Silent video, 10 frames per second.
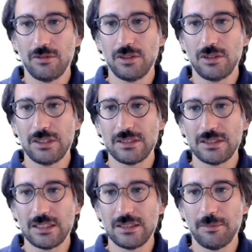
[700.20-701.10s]
it's
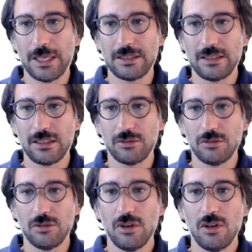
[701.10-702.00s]
not a bad thing
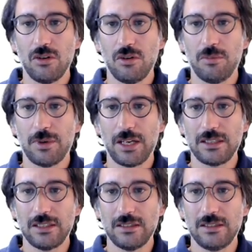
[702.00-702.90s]
to operate
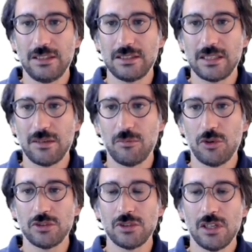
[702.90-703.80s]
in the DCM
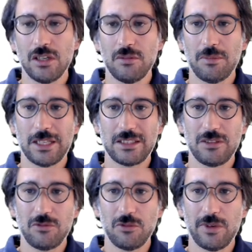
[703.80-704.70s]
mode, but if
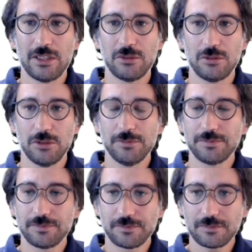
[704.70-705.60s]
you want to,
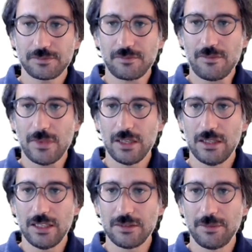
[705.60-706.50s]

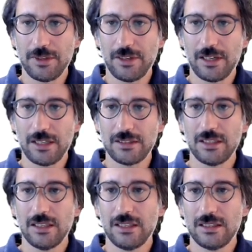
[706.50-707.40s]
let me rewrite
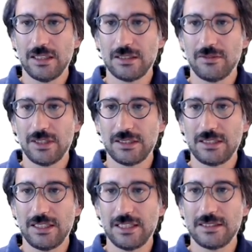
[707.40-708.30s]
that one,
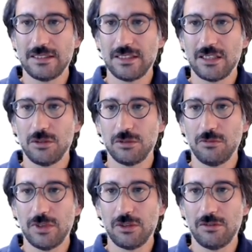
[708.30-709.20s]
TS is equal to
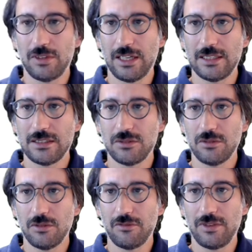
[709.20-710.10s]
1 over S,
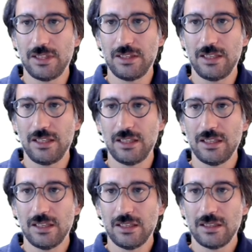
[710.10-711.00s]
so VD
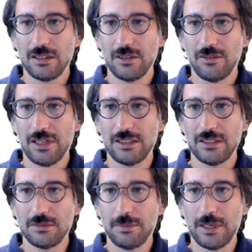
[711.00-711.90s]
divided
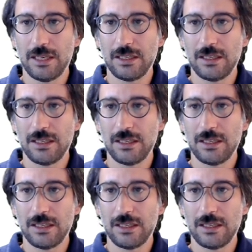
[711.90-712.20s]
by